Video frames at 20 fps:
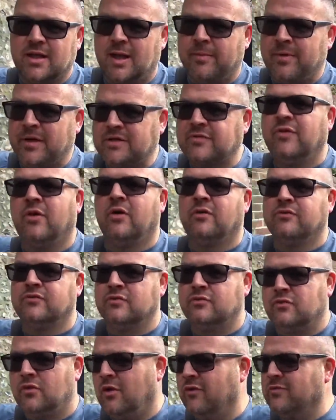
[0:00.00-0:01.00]
MX5
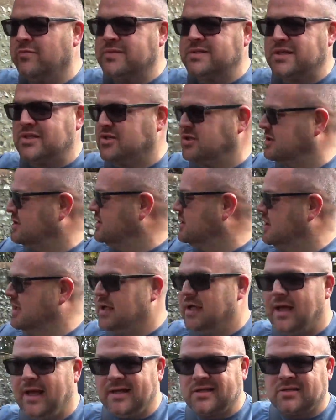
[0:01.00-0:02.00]
driving position
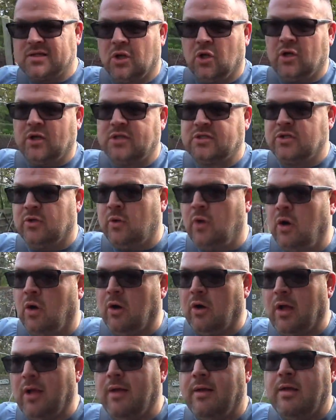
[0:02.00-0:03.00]
is slightly too
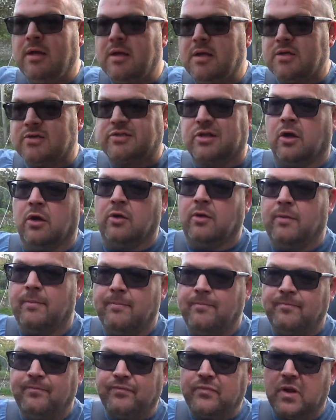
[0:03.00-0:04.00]
high. So,
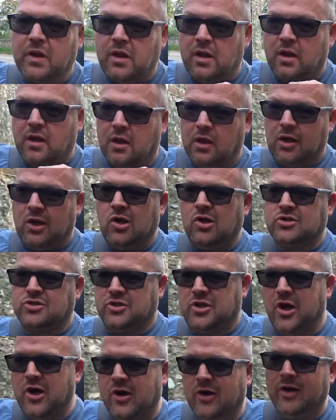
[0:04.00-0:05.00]
last
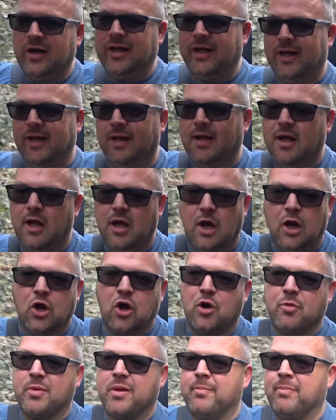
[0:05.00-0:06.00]
night I
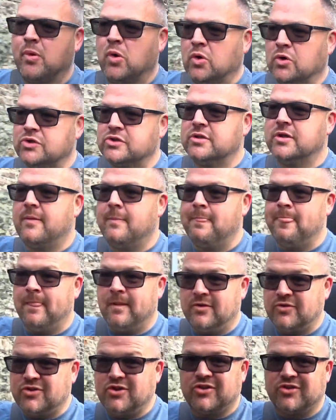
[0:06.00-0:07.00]
got a bit bored,
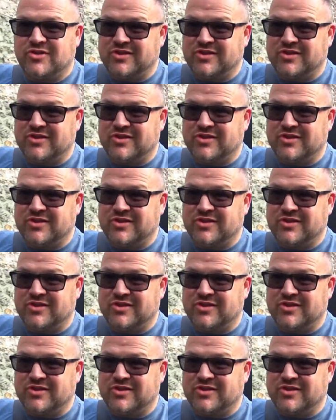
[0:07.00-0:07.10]
took the